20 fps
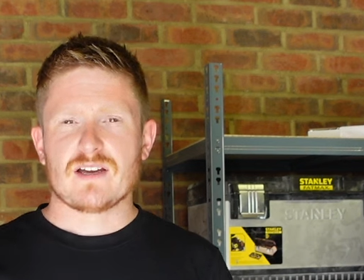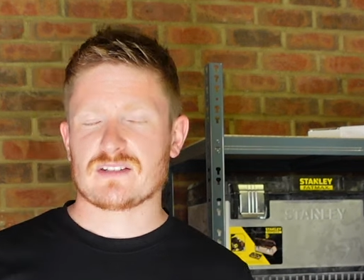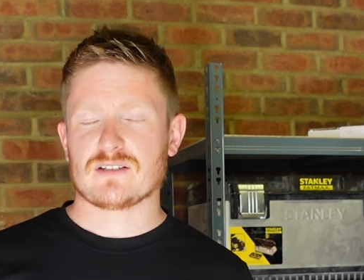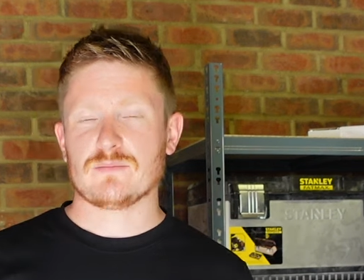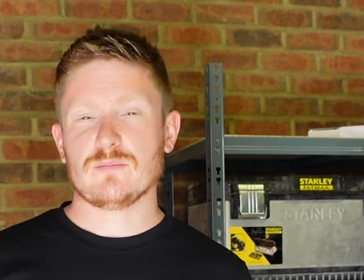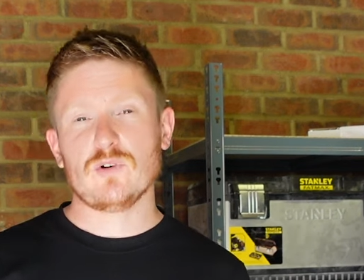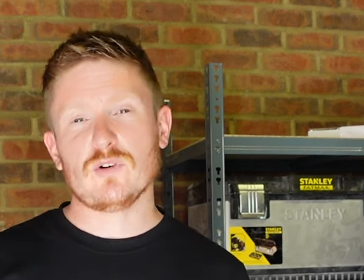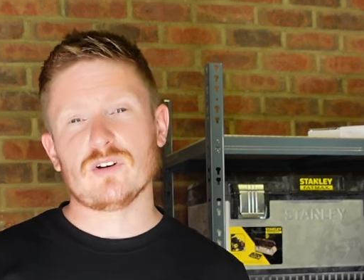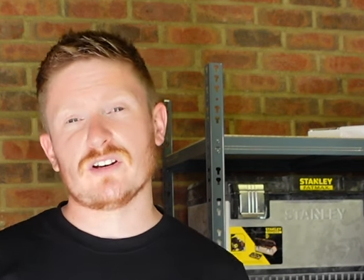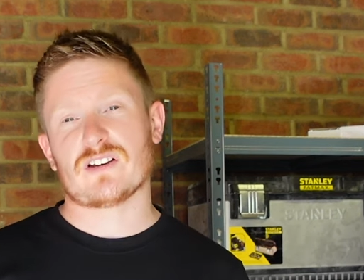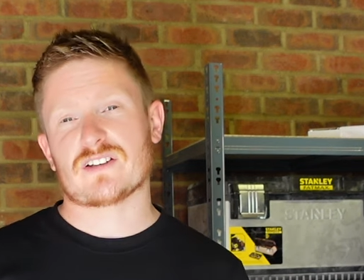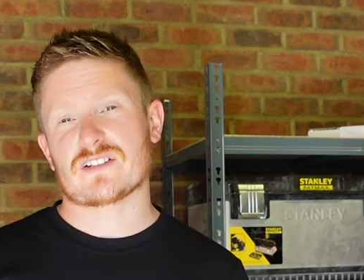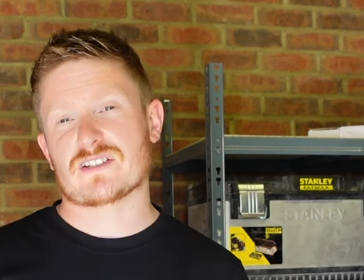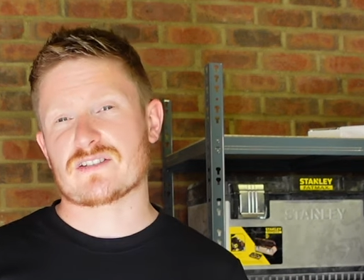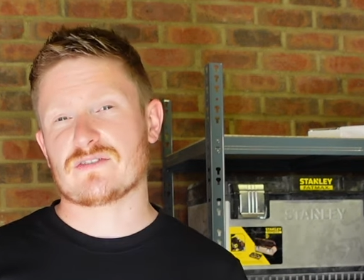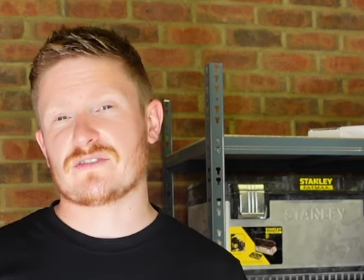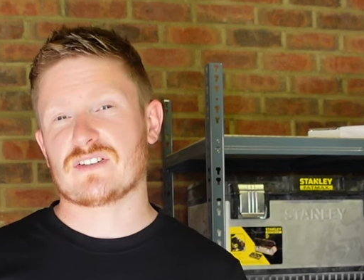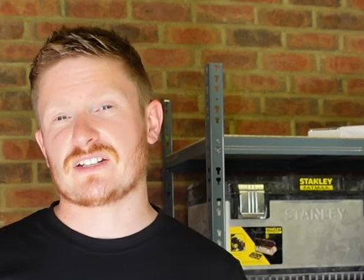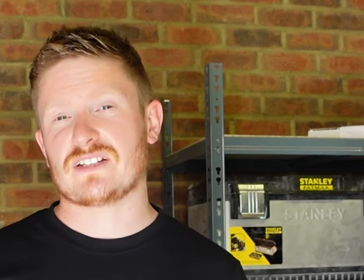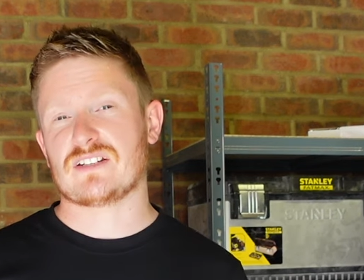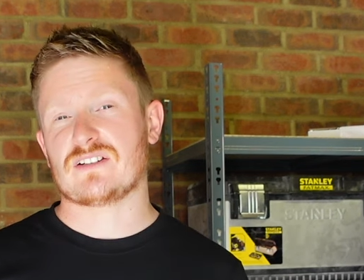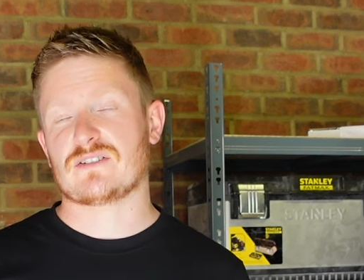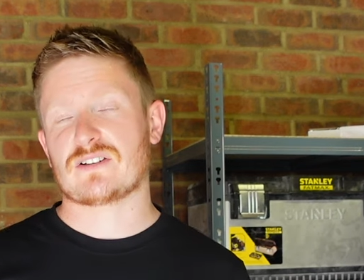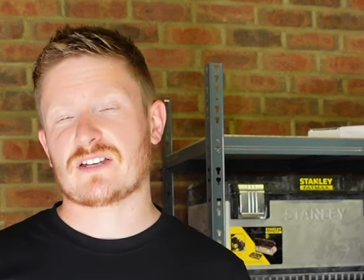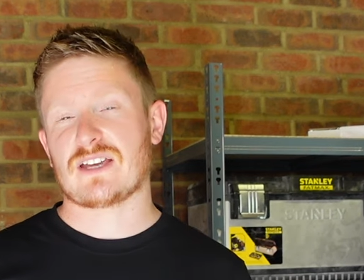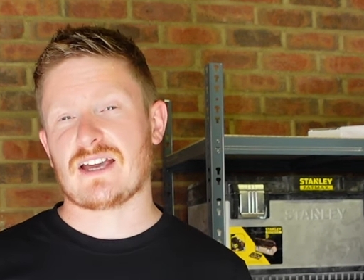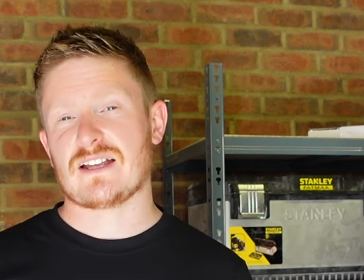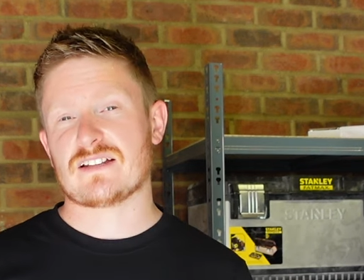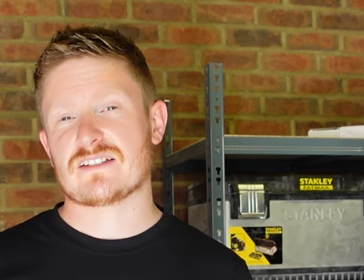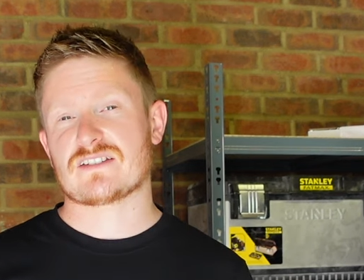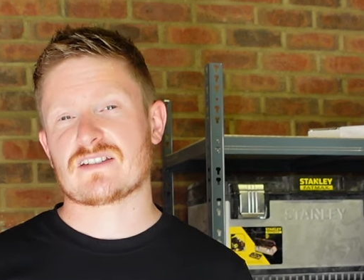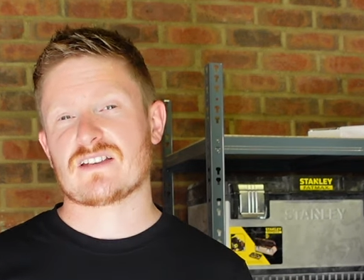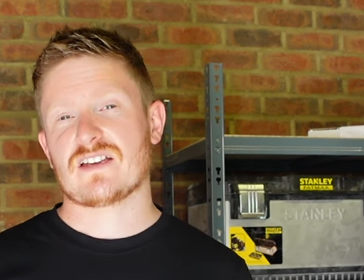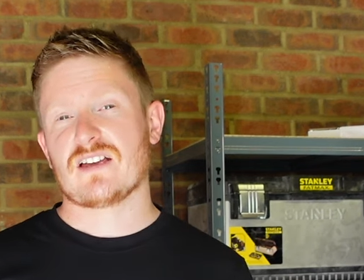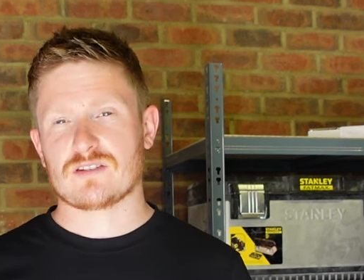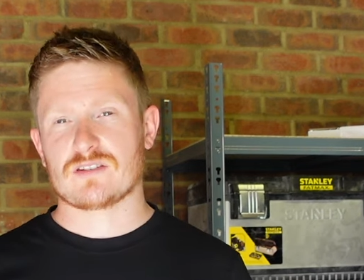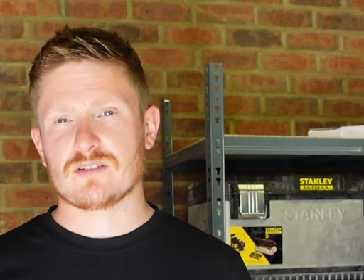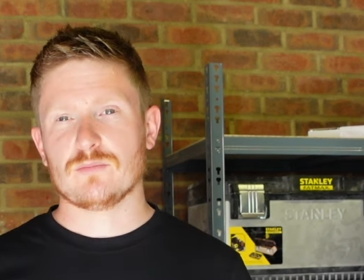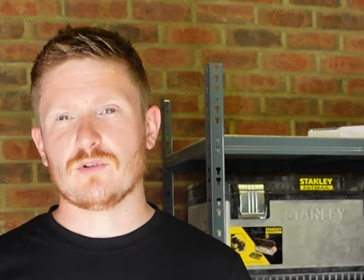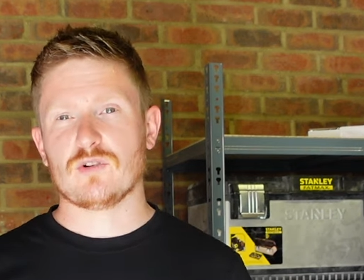The more likes the video gets,
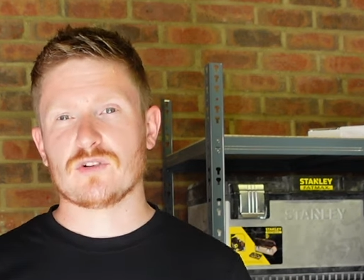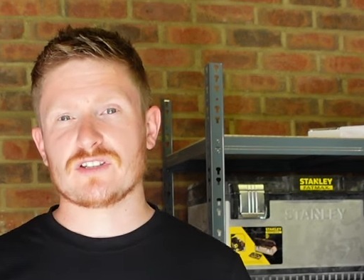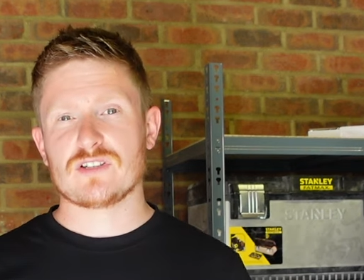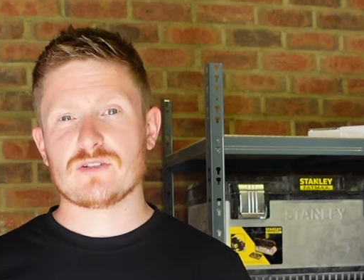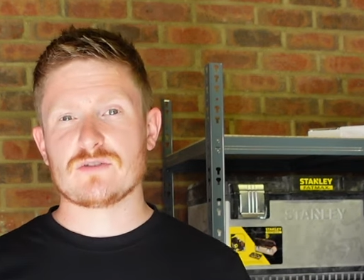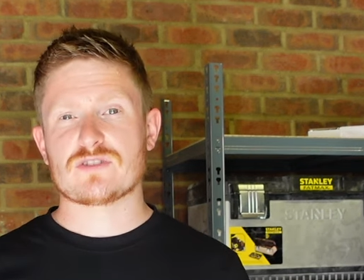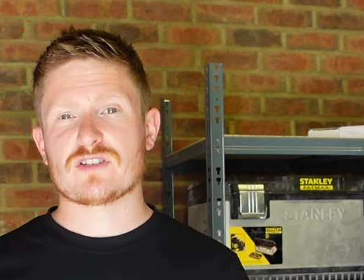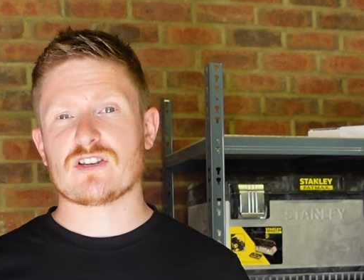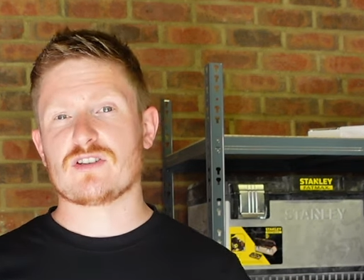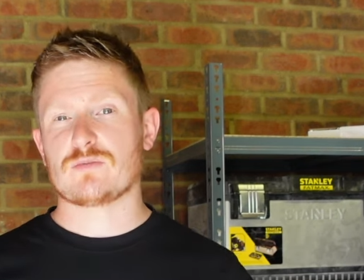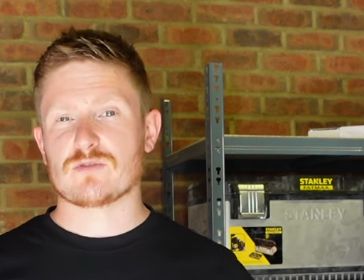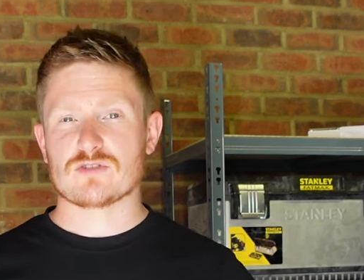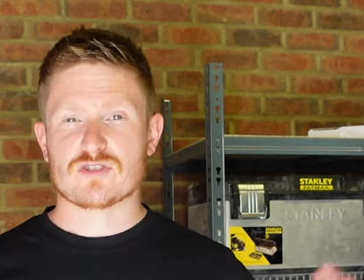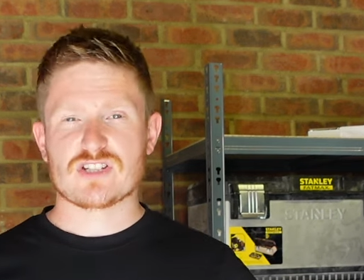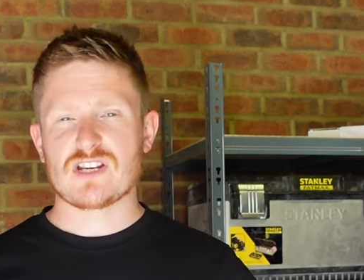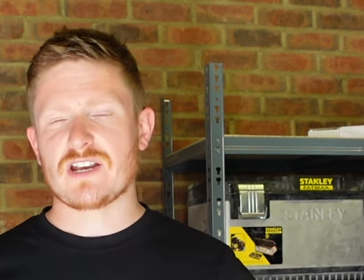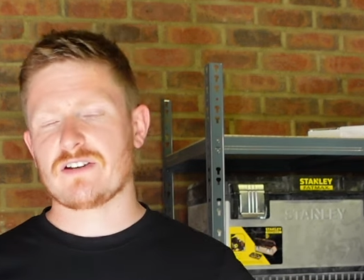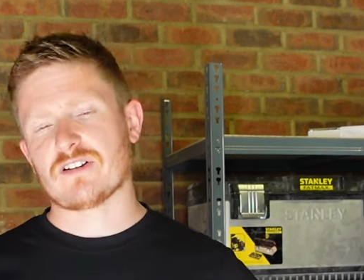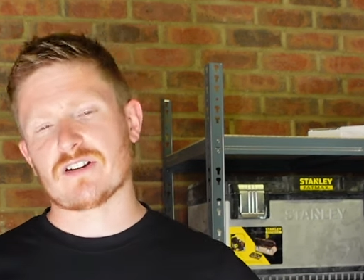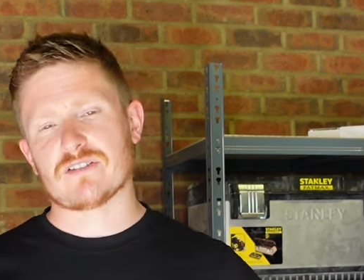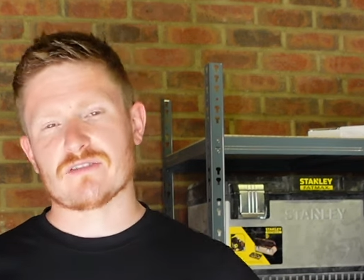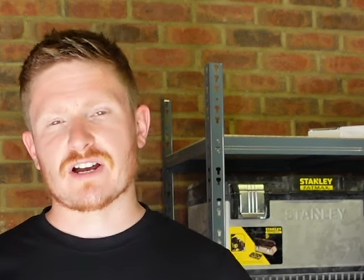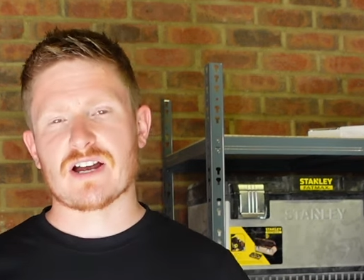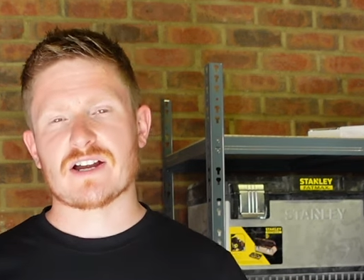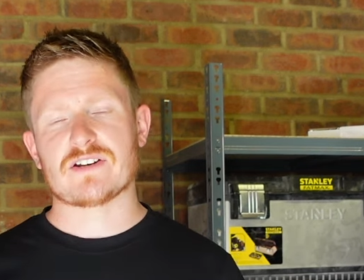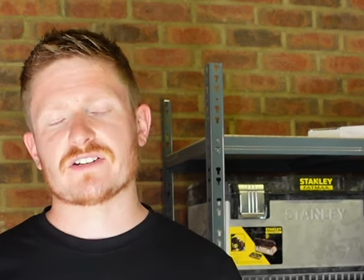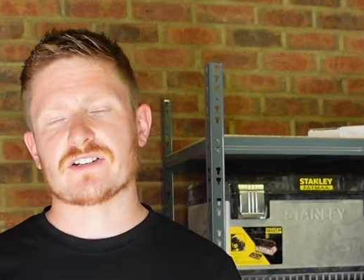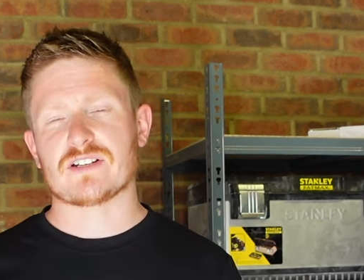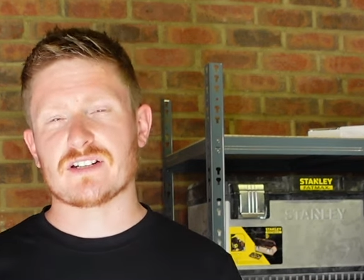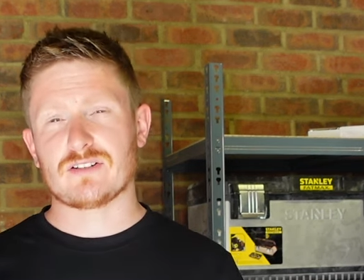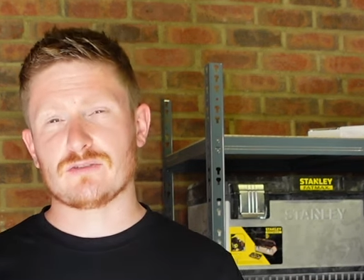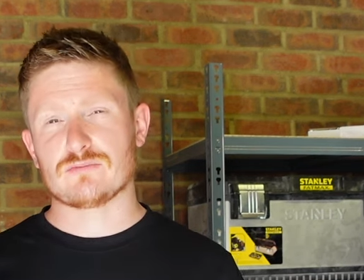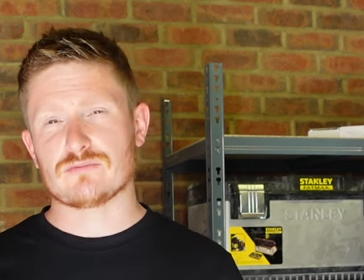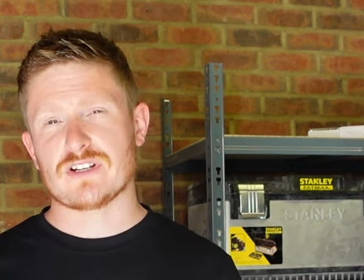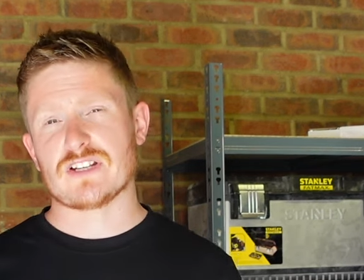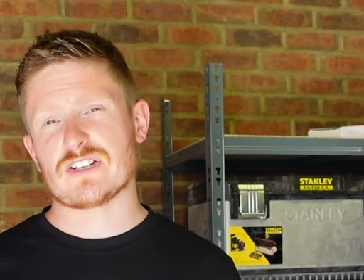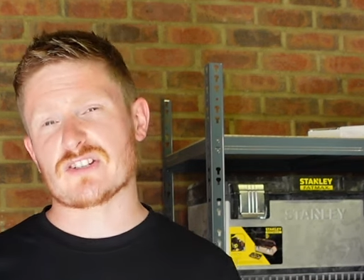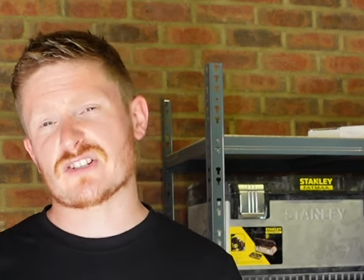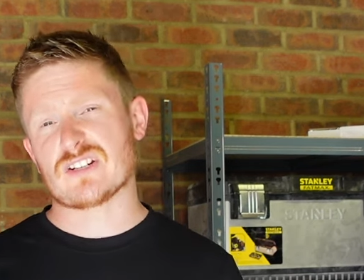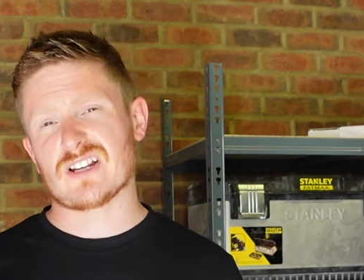the more YouTube will share it around and it'll
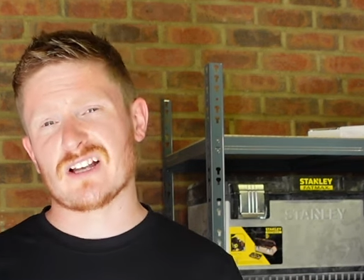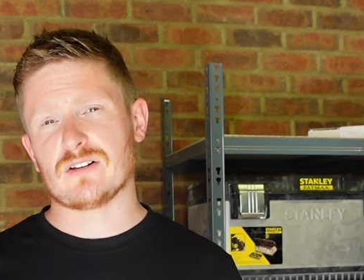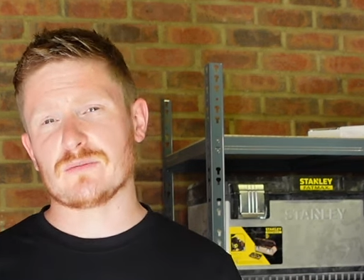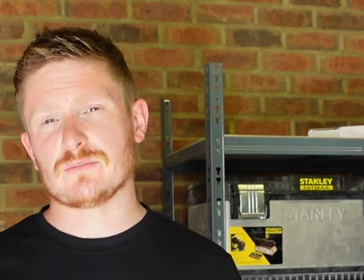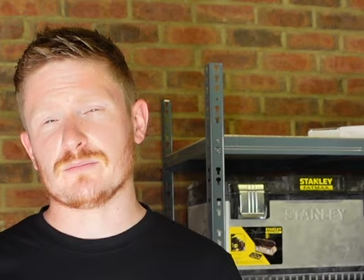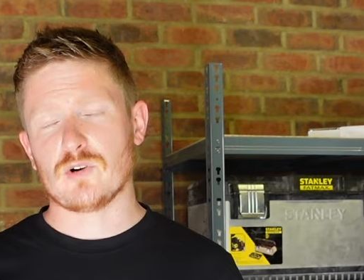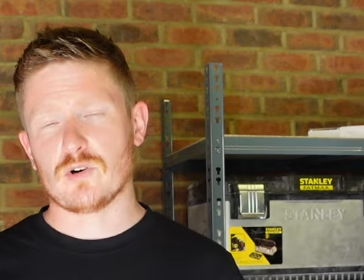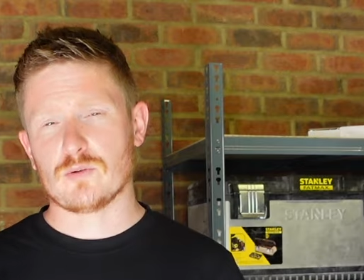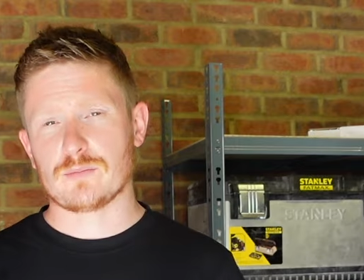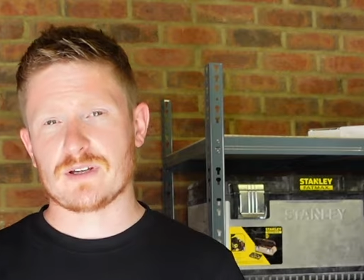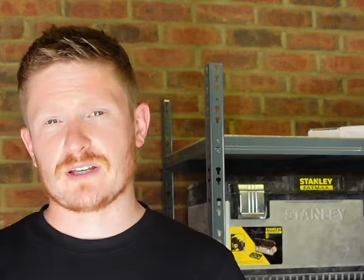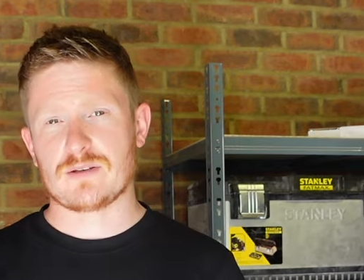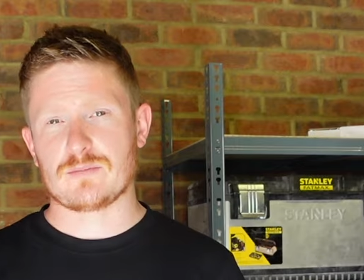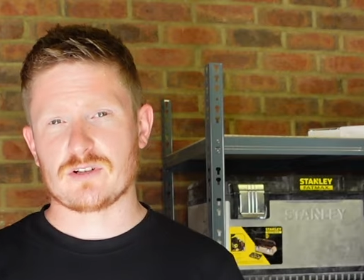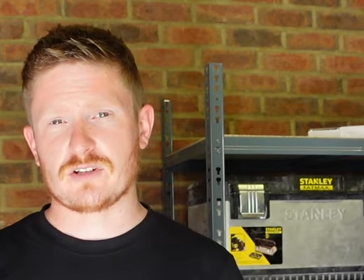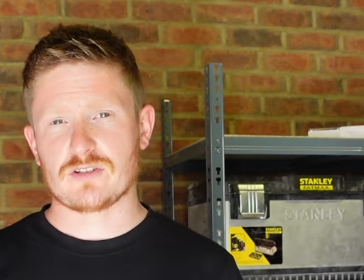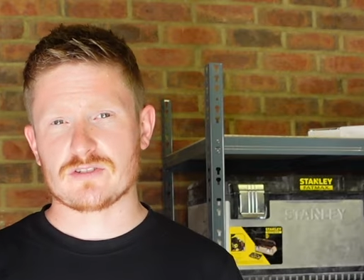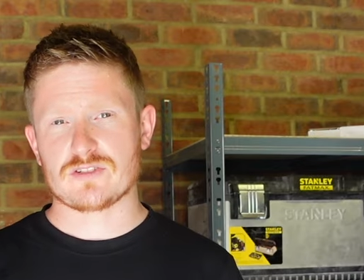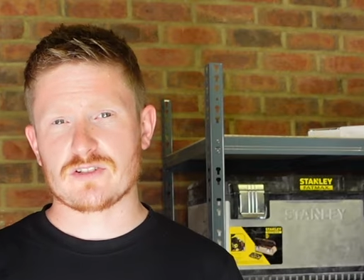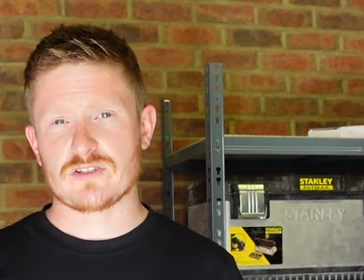reach and help more people on